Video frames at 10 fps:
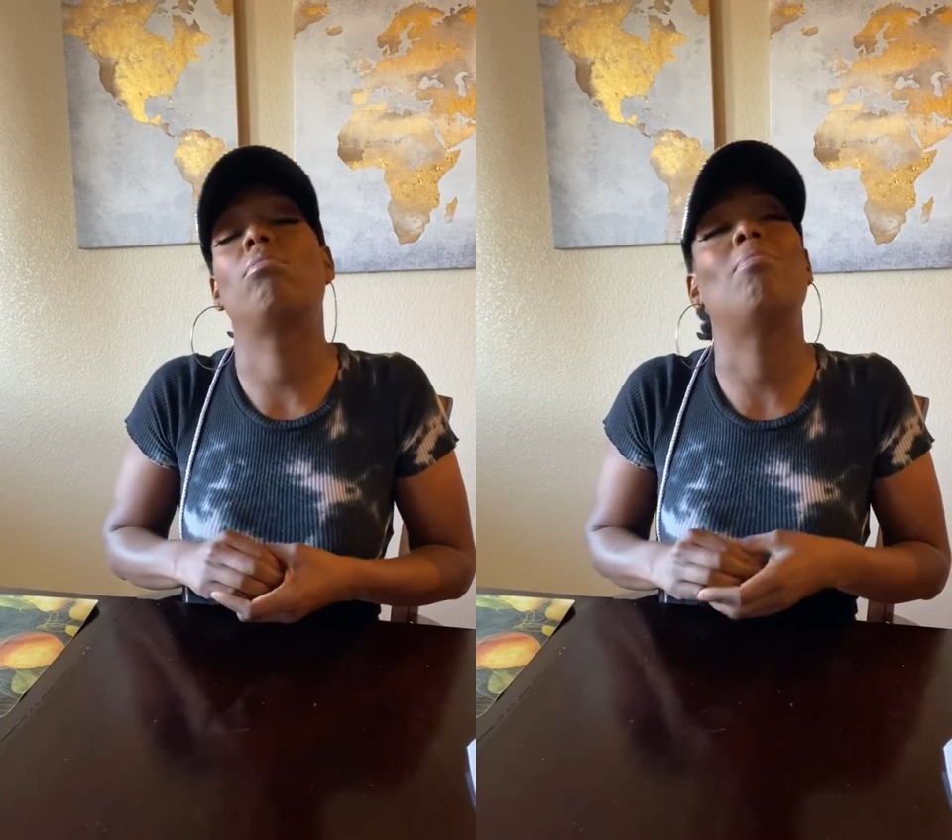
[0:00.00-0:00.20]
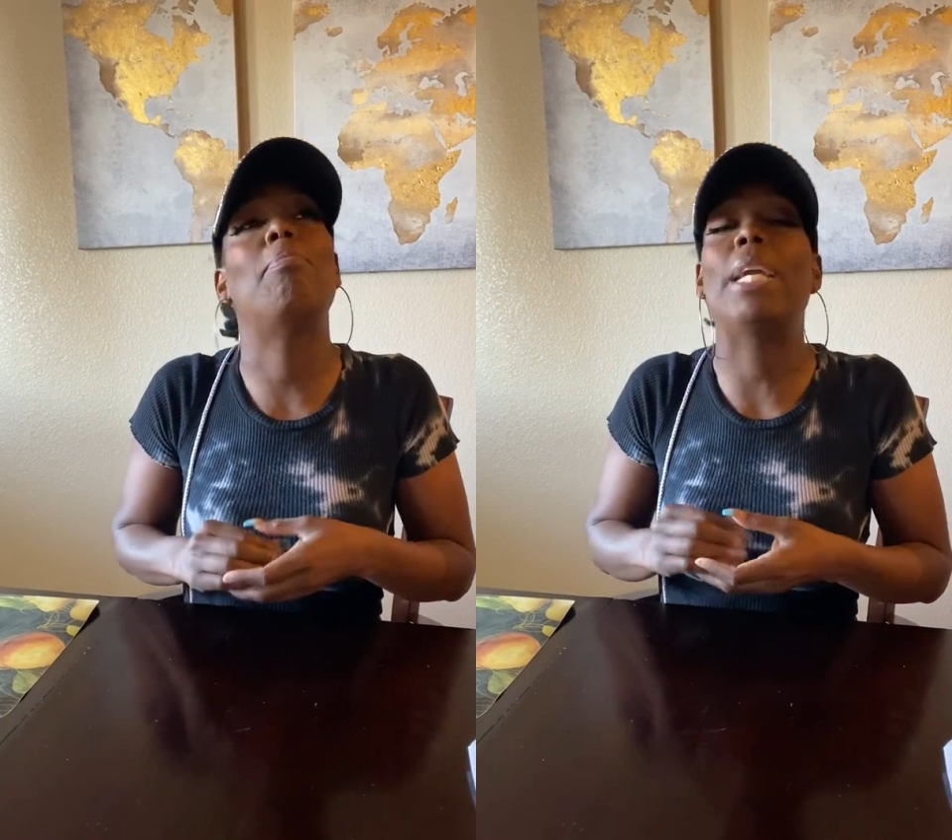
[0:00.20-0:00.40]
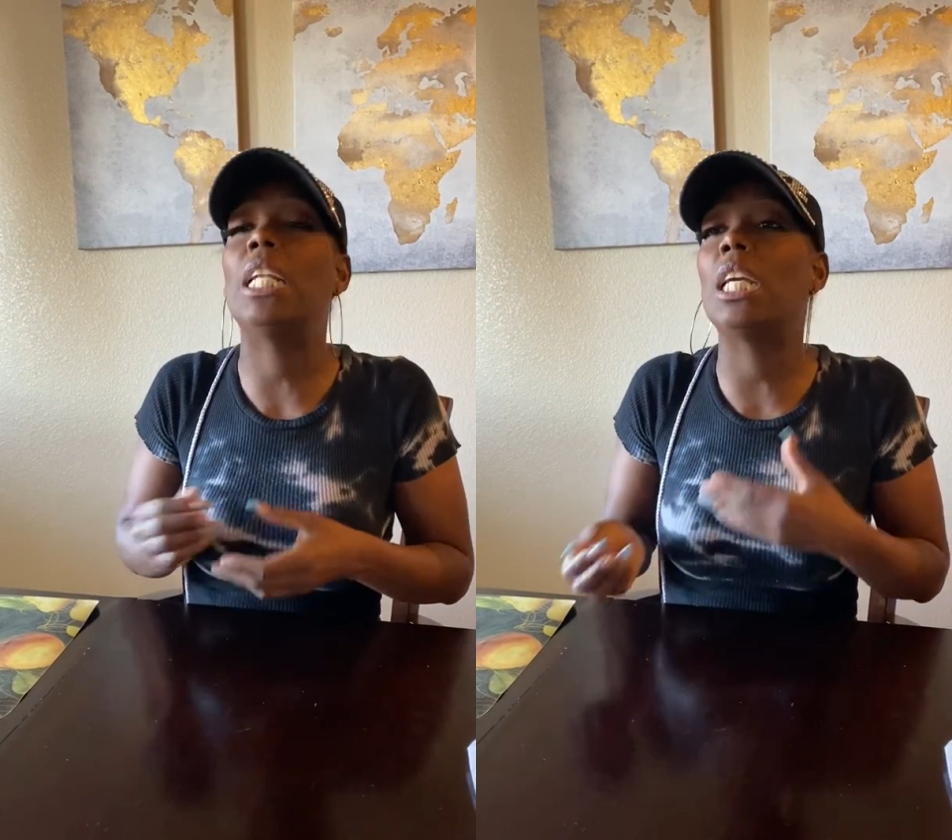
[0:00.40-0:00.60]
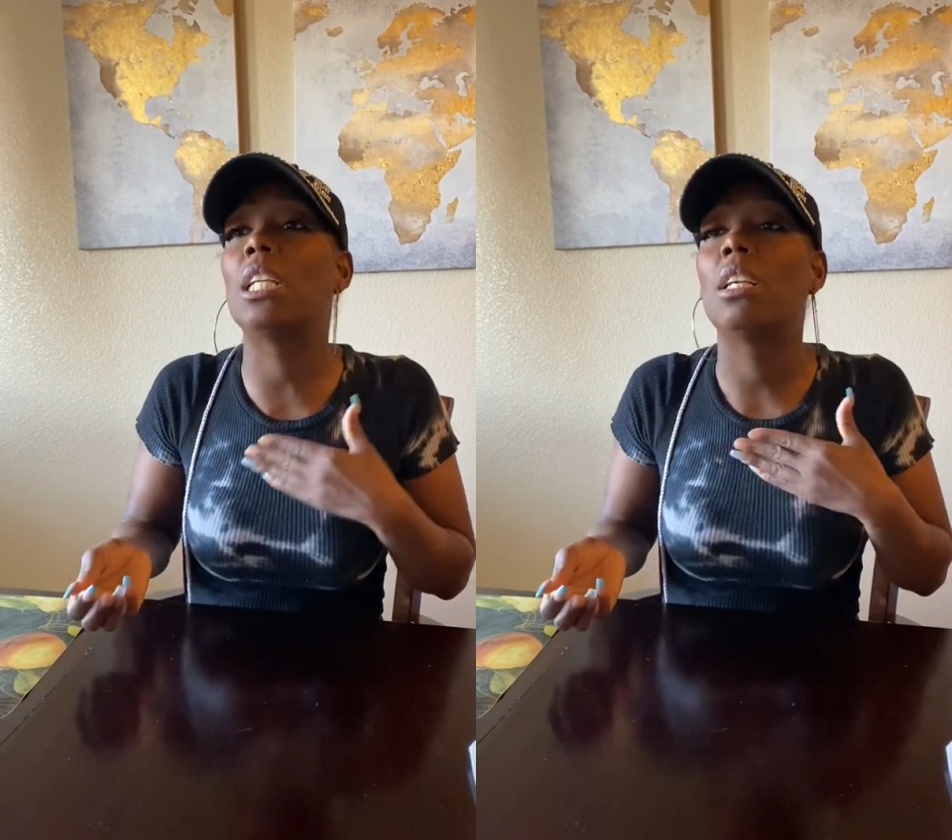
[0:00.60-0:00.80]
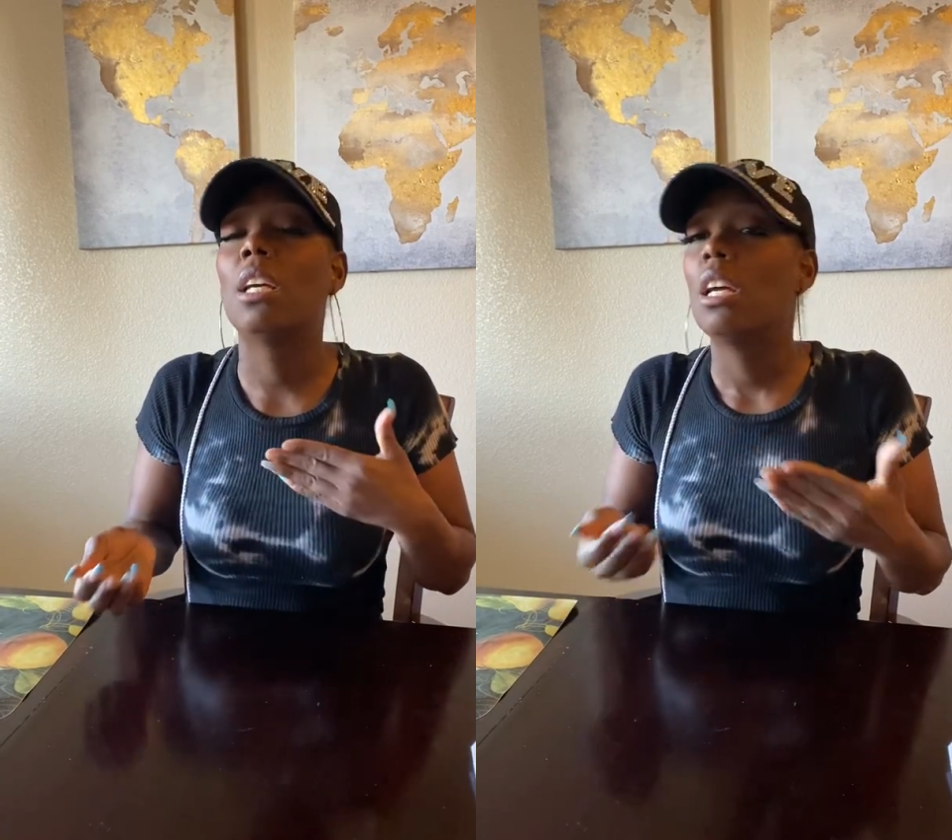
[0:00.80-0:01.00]

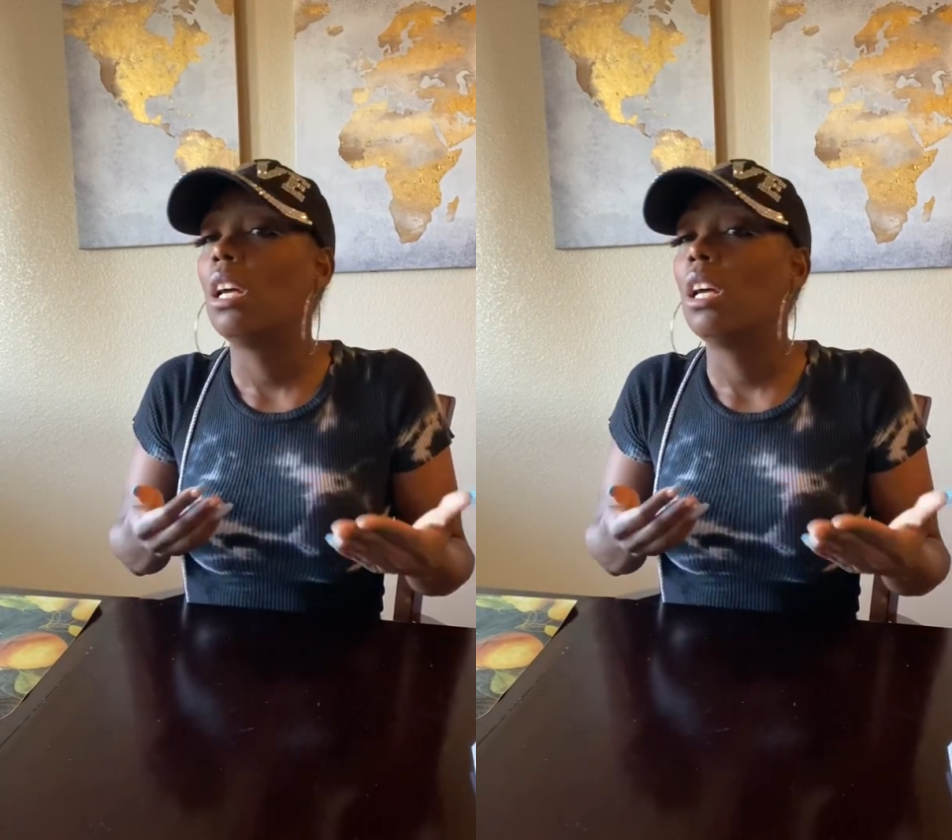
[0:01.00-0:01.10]
Meaning,